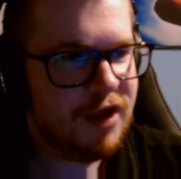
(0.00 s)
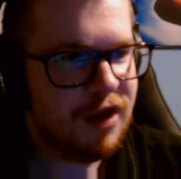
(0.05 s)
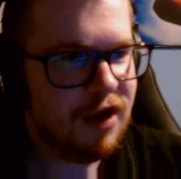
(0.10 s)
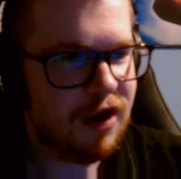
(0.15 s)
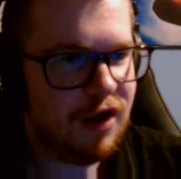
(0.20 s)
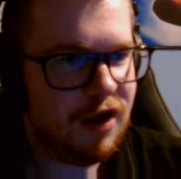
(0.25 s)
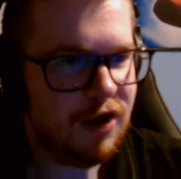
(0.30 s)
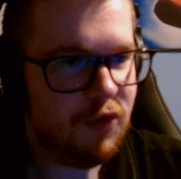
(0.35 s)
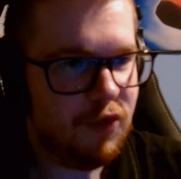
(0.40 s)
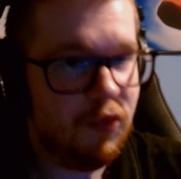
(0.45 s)

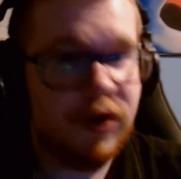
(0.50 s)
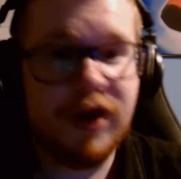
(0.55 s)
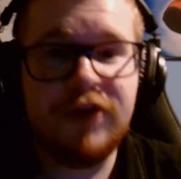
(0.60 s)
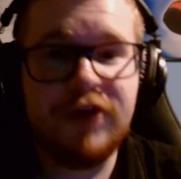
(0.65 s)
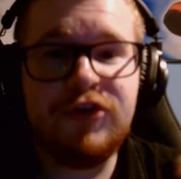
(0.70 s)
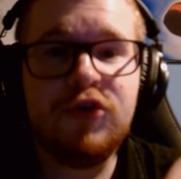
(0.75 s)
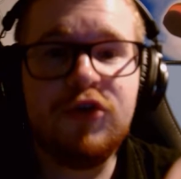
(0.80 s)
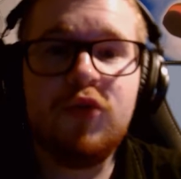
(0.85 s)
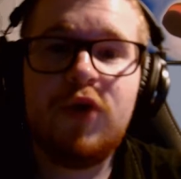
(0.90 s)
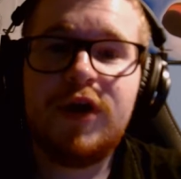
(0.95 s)
What I
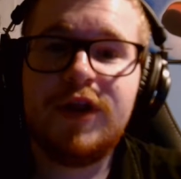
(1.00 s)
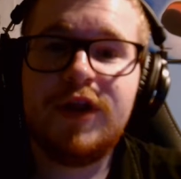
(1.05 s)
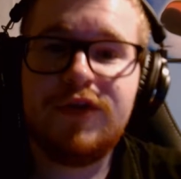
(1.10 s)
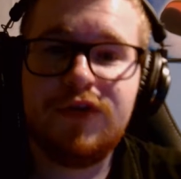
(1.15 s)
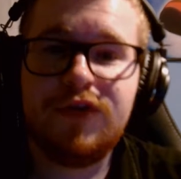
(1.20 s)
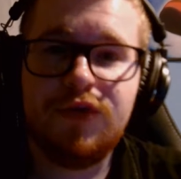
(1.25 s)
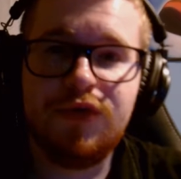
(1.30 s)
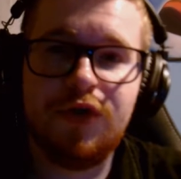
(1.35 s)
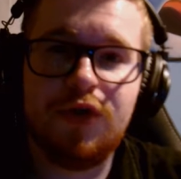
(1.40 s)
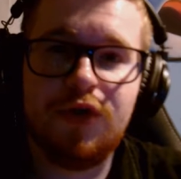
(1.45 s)
do want to
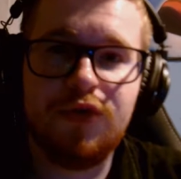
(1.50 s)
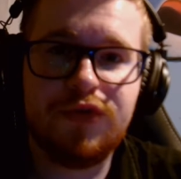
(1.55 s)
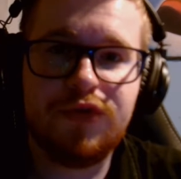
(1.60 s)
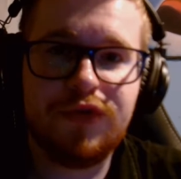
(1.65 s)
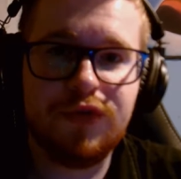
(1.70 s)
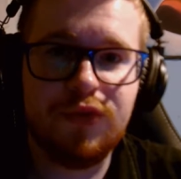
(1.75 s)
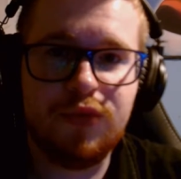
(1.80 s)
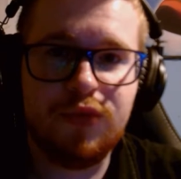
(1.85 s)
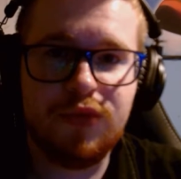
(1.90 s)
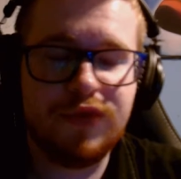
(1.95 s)
do, though,
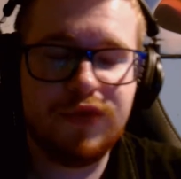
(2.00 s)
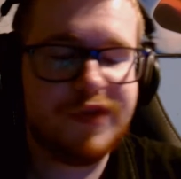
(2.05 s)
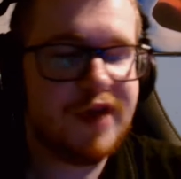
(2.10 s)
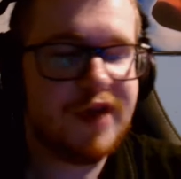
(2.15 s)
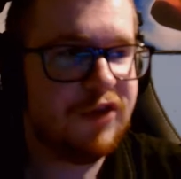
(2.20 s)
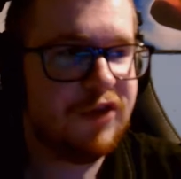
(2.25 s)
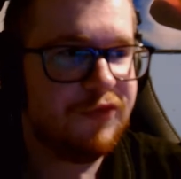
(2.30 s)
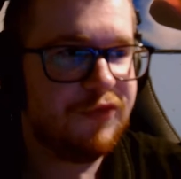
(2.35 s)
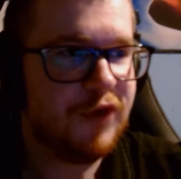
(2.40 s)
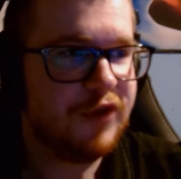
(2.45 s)
to
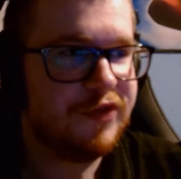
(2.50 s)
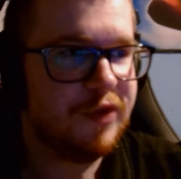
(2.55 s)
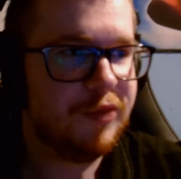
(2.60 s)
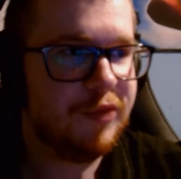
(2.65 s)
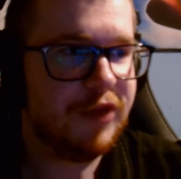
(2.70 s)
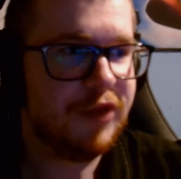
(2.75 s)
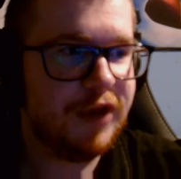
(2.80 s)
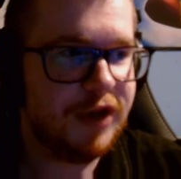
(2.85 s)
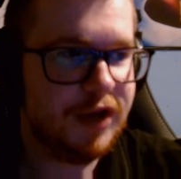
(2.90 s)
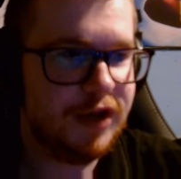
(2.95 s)
satisfy some
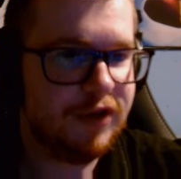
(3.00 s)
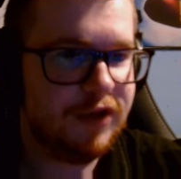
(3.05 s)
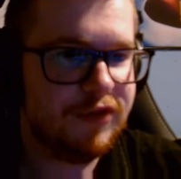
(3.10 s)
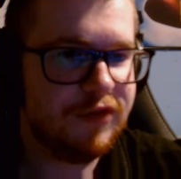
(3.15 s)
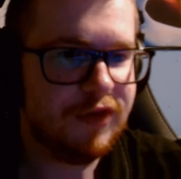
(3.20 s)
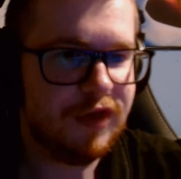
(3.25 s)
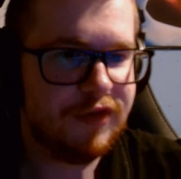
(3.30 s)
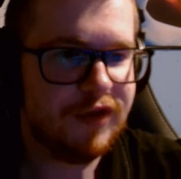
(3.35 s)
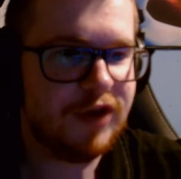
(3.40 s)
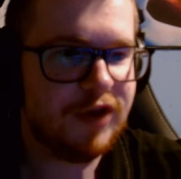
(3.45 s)
of the
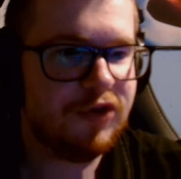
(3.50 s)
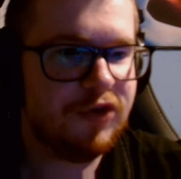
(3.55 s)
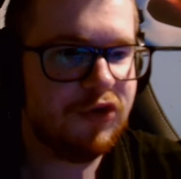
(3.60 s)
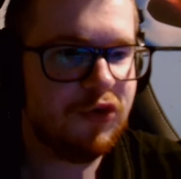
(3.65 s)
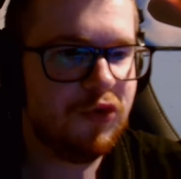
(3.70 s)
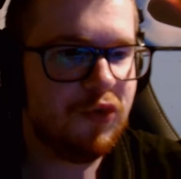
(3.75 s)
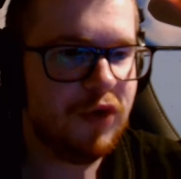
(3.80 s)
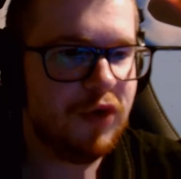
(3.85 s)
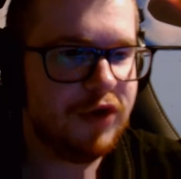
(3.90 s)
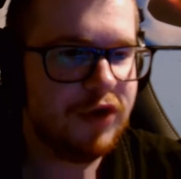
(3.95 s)
needs, is I
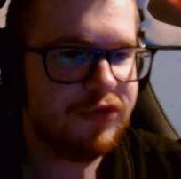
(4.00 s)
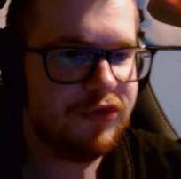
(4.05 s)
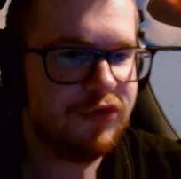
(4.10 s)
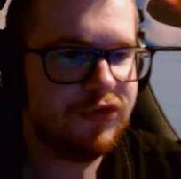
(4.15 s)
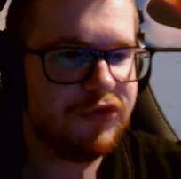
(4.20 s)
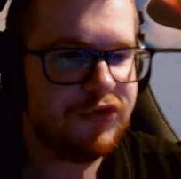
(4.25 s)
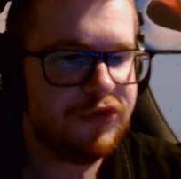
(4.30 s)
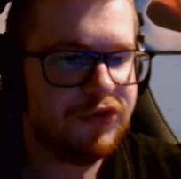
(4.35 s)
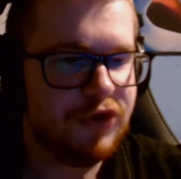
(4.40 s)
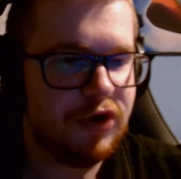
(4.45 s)
do want to
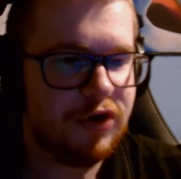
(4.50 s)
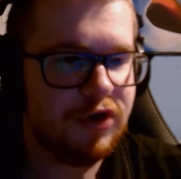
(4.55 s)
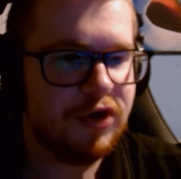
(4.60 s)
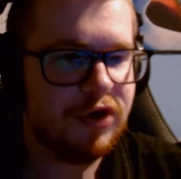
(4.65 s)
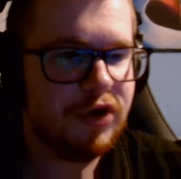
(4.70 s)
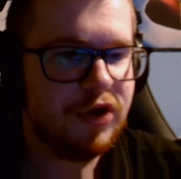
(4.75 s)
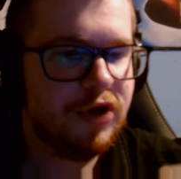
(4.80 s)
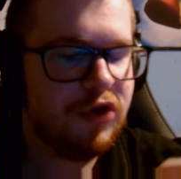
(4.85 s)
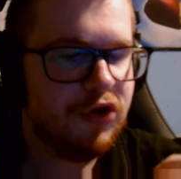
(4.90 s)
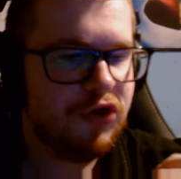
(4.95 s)

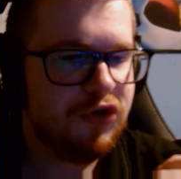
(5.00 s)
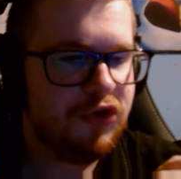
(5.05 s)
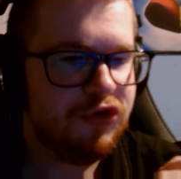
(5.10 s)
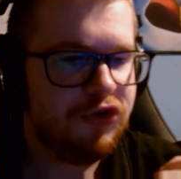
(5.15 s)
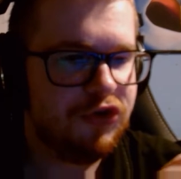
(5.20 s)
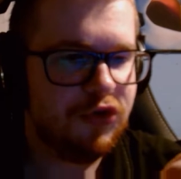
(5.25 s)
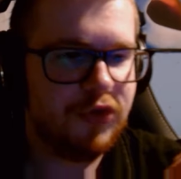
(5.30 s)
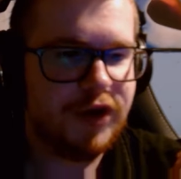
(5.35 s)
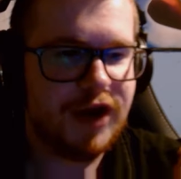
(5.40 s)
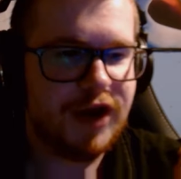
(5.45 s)
start
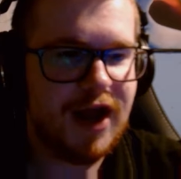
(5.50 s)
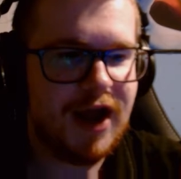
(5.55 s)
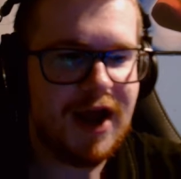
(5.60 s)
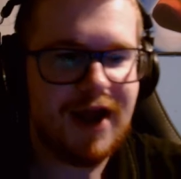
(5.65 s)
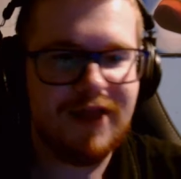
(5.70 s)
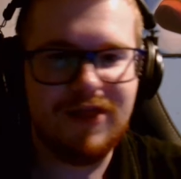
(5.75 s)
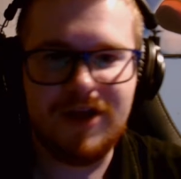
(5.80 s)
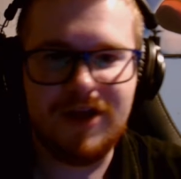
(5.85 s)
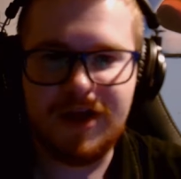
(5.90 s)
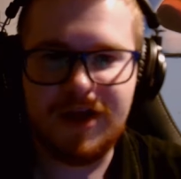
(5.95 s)
doing
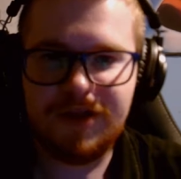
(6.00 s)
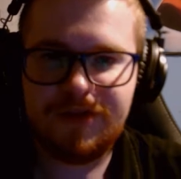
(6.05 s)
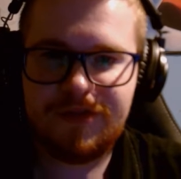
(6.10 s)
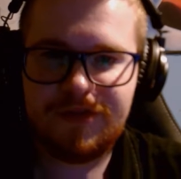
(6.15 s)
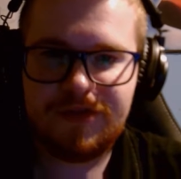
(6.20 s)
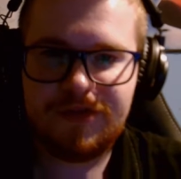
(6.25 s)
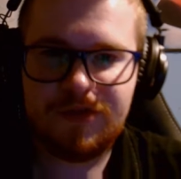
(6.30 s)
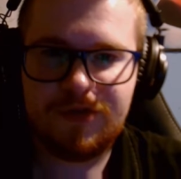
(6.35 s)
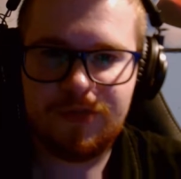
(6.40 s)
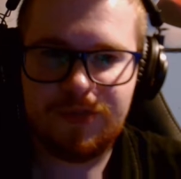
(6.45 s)

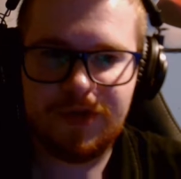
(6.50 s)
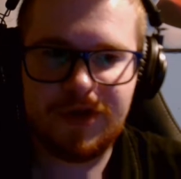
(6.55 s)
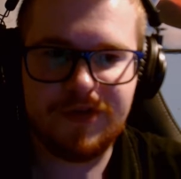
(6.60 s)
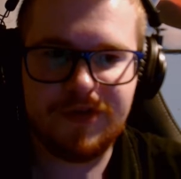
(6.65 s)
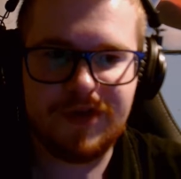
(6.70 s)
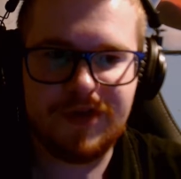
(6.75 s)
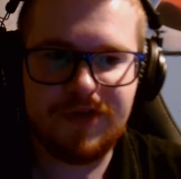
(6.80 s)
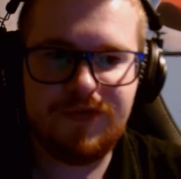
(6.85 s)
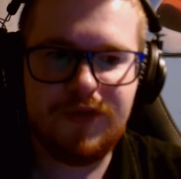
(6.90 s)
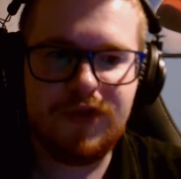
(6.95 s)
highlights,
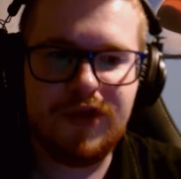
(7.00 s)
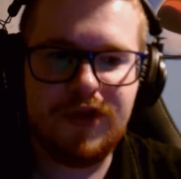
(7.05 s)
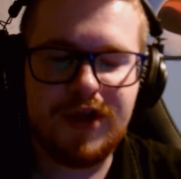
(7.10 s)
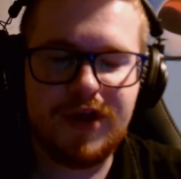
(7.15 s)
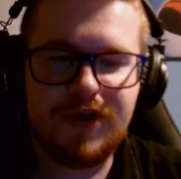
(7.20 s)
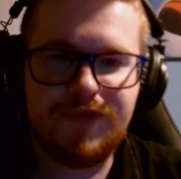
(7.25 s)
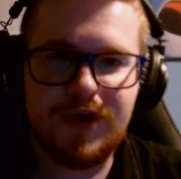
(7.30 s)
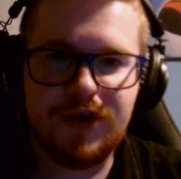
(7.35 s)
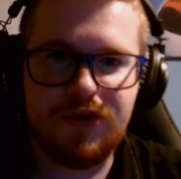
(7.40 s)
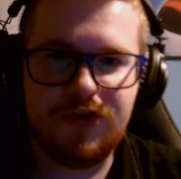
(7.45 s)
because I feel
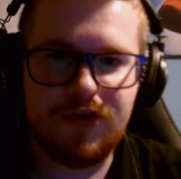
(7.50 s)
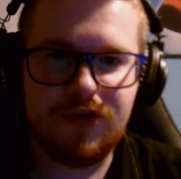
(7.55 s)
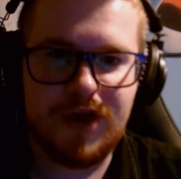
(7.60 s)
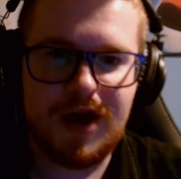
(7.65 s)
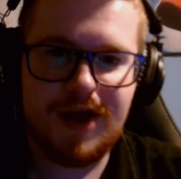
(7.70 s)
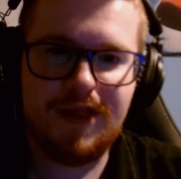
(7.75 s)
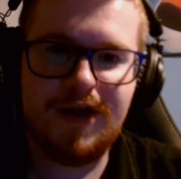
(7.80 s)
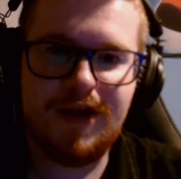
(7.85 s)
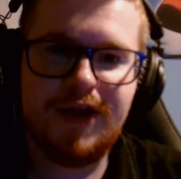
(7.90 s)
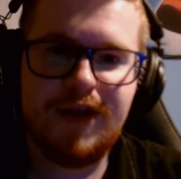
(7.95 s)
like if I do
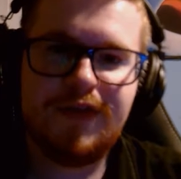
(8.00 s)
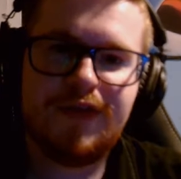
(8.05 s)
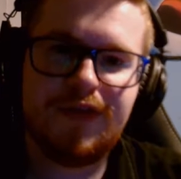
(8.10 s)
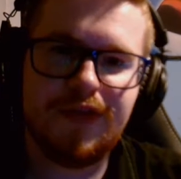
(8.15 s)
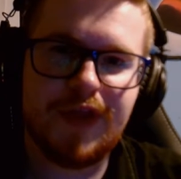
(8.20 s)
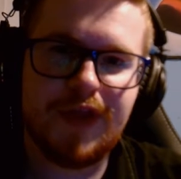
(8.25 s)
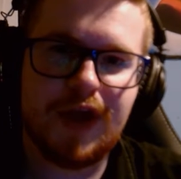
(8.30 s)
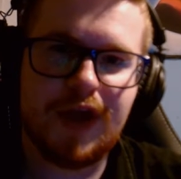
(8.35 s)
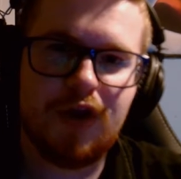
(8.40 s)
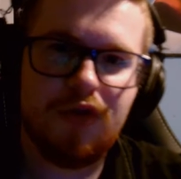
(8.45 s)
highlights,
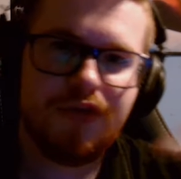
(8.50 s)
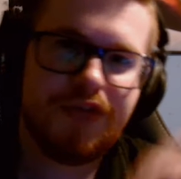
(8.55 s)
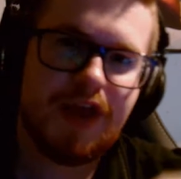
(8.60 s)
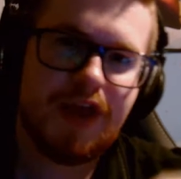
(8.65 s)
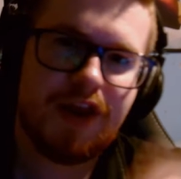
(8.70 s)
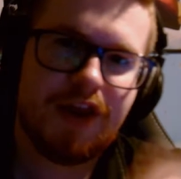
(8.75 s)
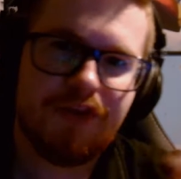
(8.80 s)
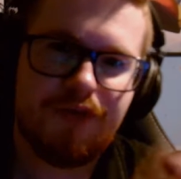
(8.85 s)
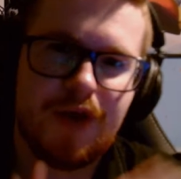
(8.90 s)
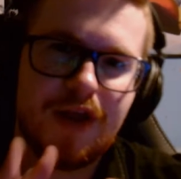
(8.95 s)
that'll
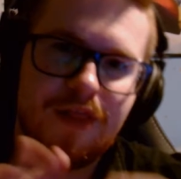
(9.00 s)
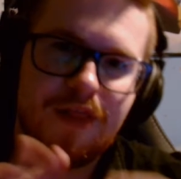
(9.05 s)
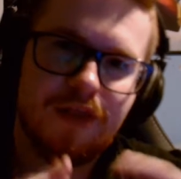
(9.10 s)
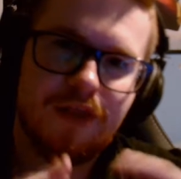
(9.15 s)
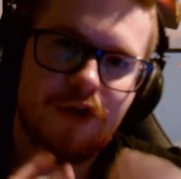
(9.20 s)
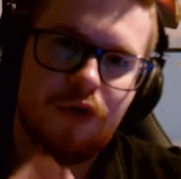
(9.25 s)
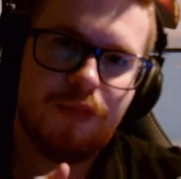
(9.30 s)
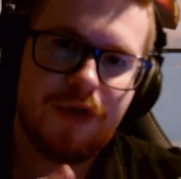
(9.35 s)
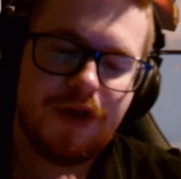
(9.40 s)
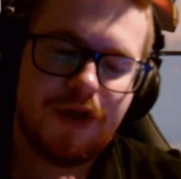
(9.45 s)
satisfy a
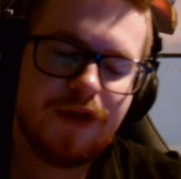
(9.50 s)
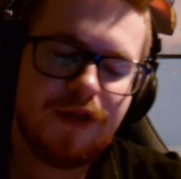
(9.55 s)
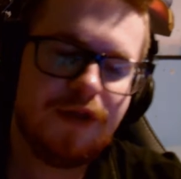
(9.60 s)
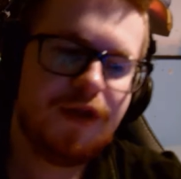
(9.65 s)
little bit,